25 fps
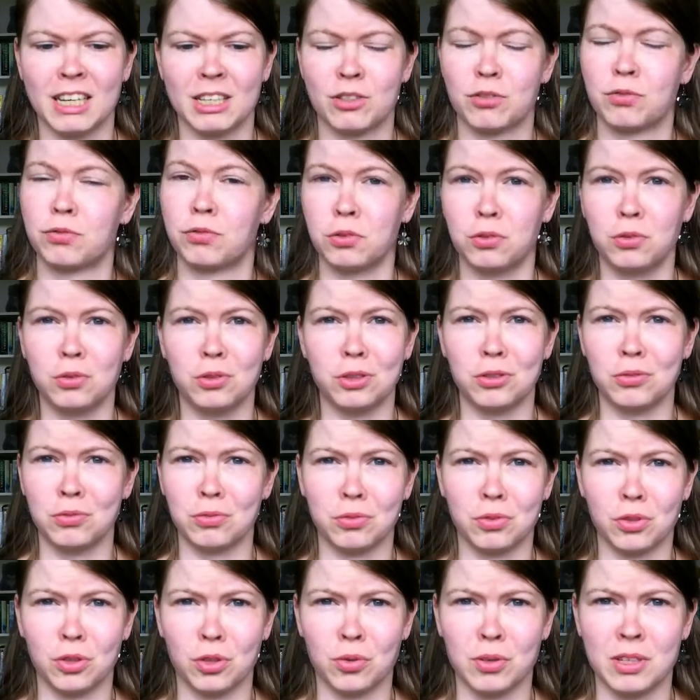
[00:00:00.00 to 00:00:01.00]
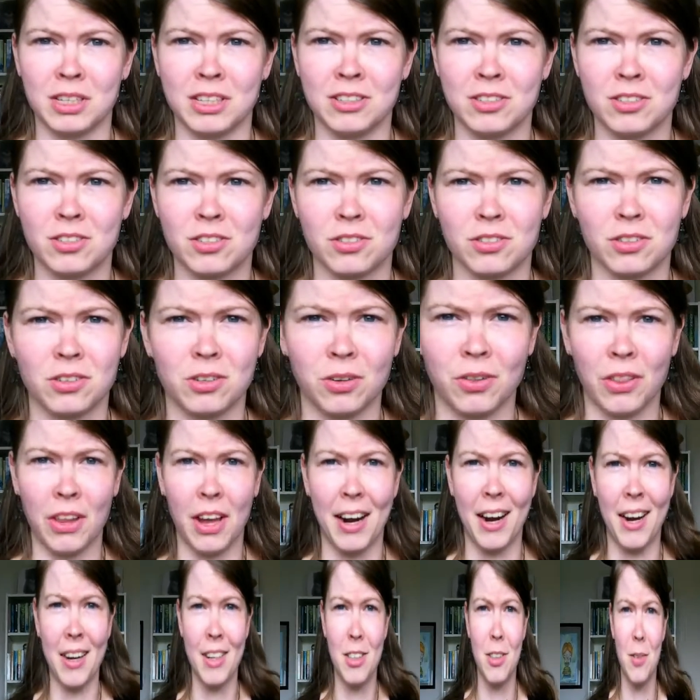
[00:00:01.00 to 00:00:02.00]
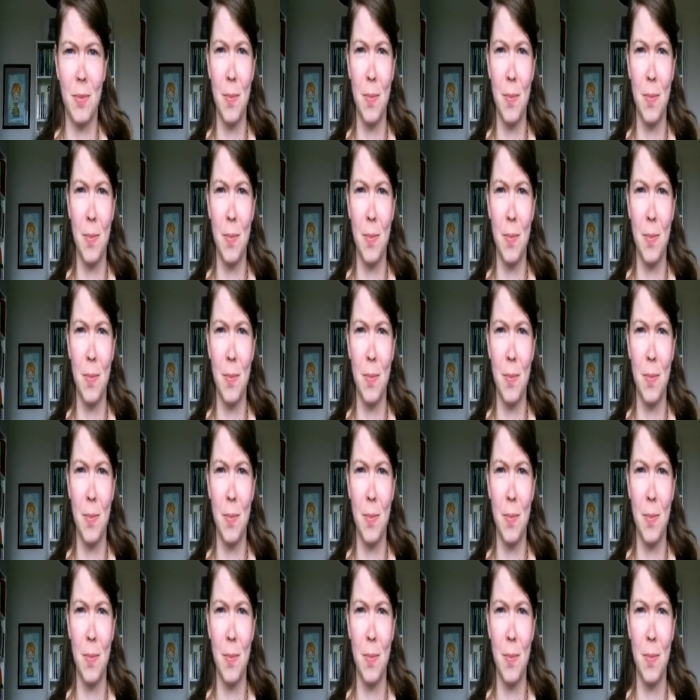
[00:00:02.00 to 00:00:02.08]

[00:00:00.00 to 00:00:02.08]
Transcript: full of worries, all that.